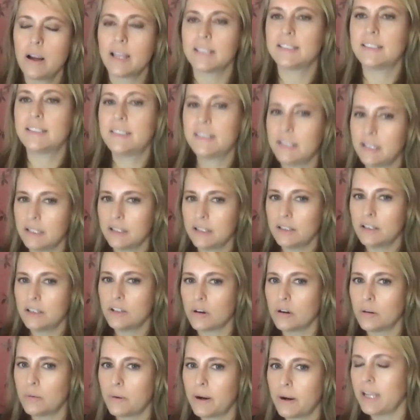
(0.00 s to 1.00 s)
and sit in the
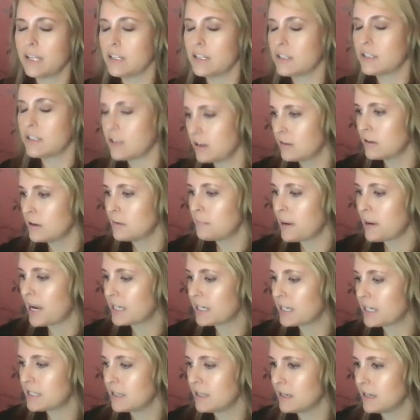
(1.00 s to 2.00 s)
doorway and turn their
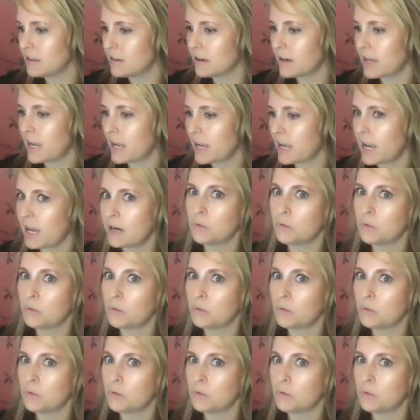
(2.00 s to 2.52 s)
back to the other cat.